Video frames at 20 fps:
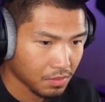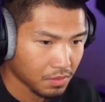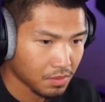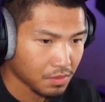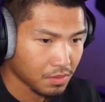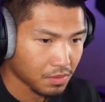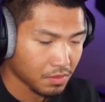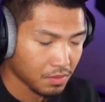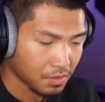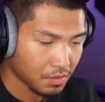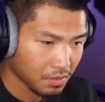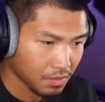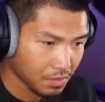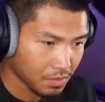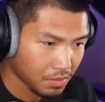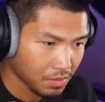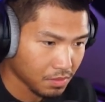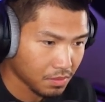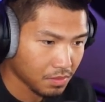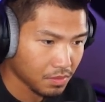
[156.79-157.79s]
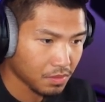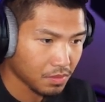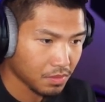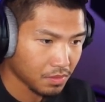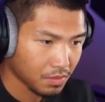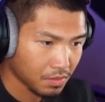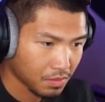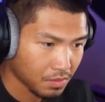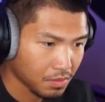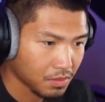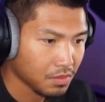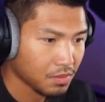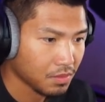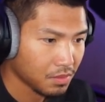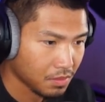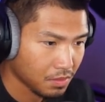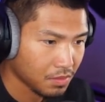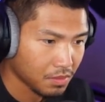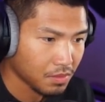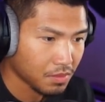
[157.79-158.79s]

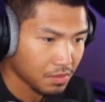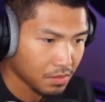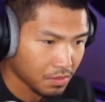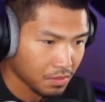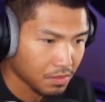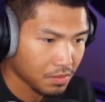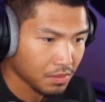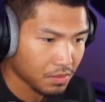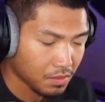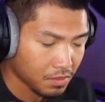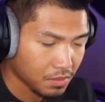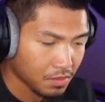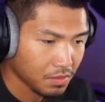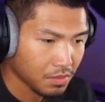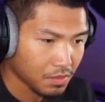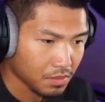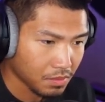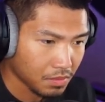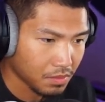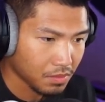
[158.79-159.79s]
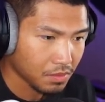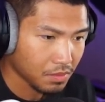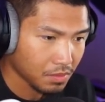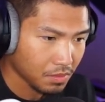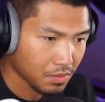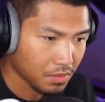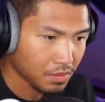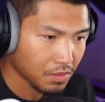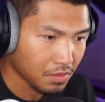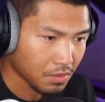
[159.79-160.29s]
This person isn't speaking.